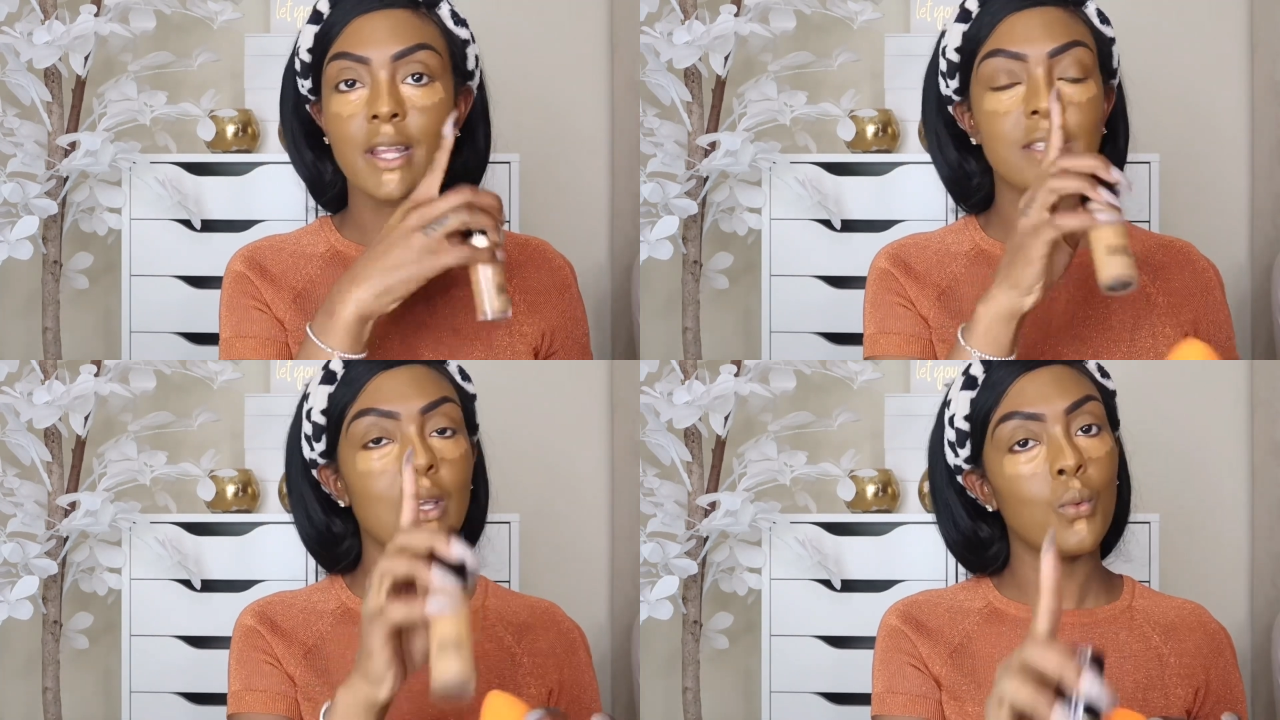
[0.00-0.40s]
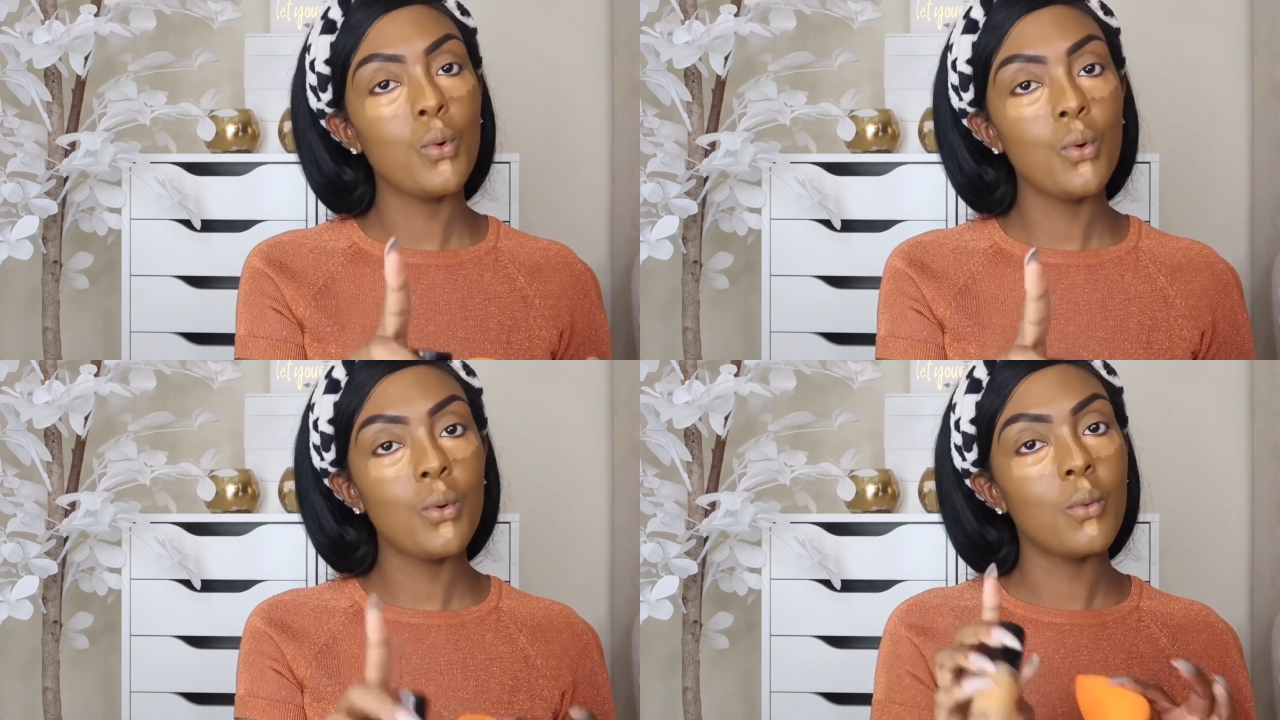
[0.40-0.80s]
It's like,
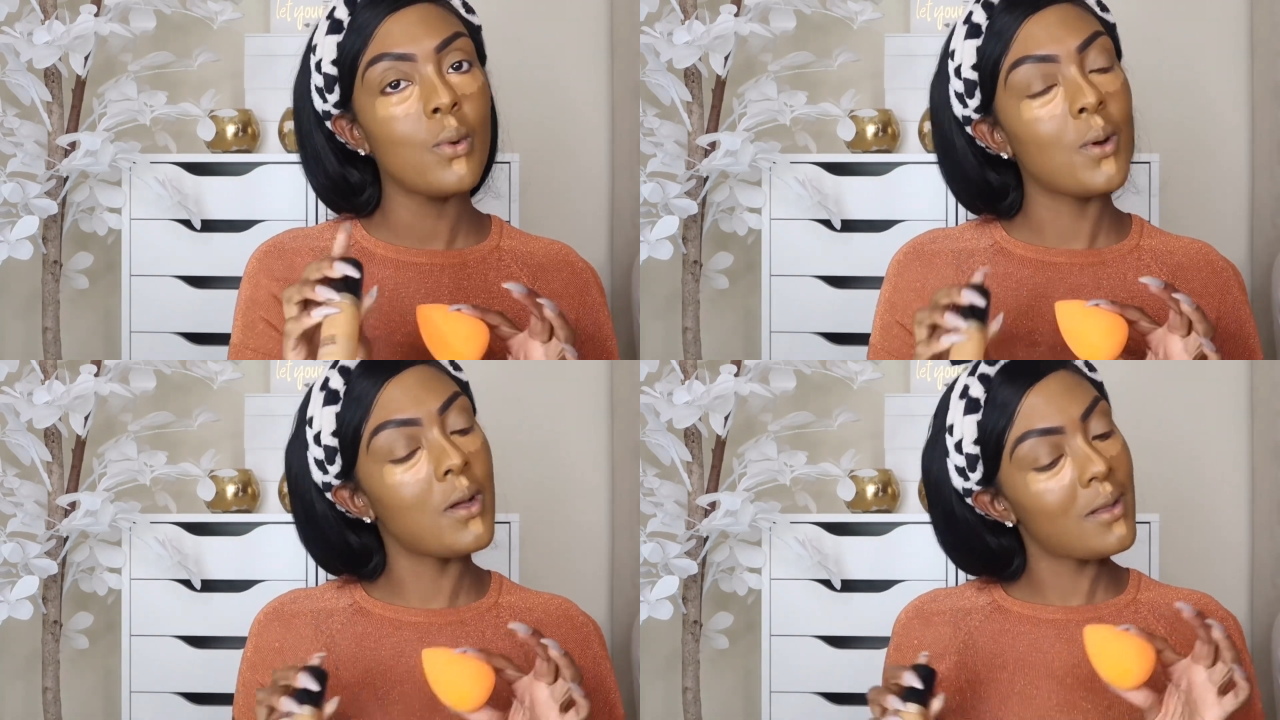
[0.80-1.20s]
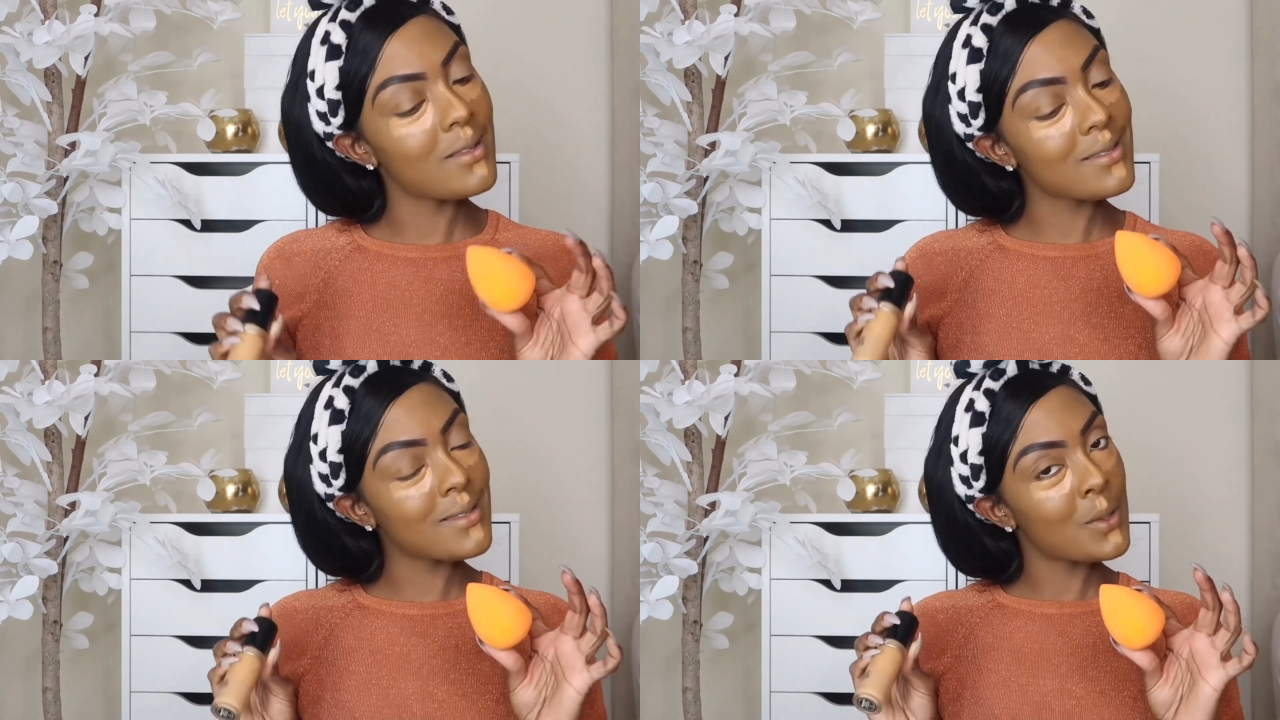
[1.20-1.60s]
woo,
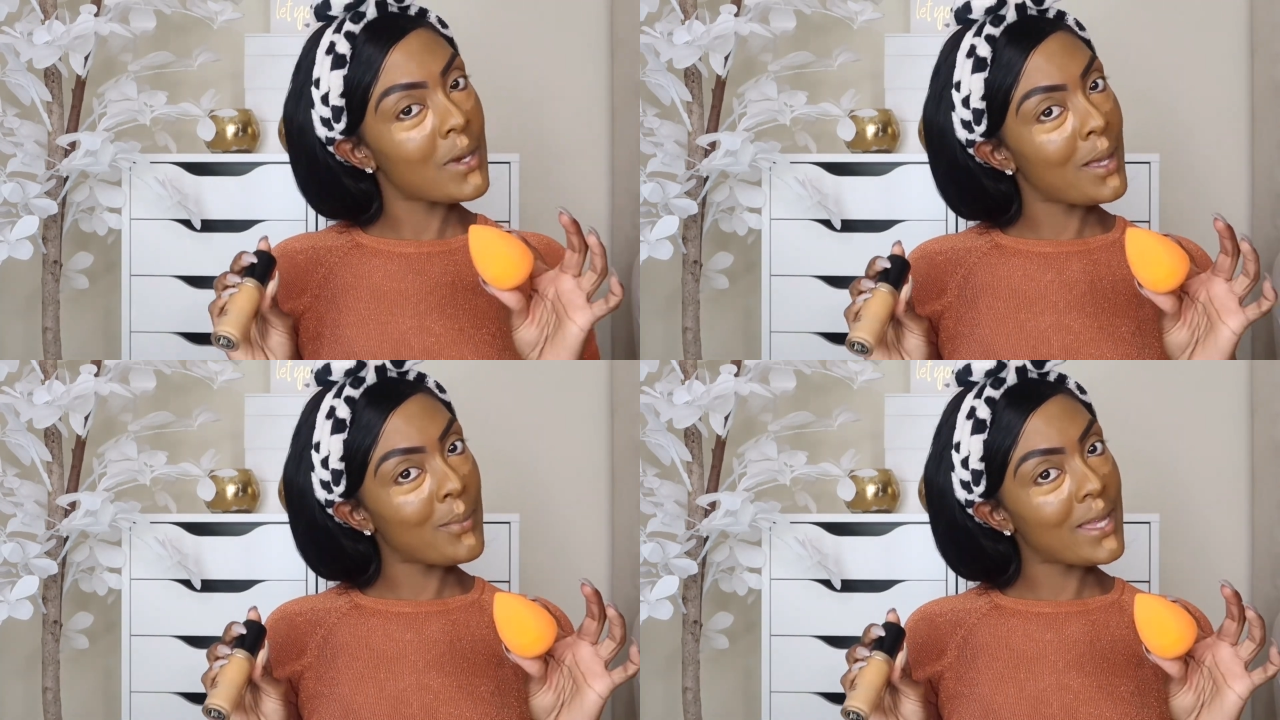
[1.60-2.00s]
slow down,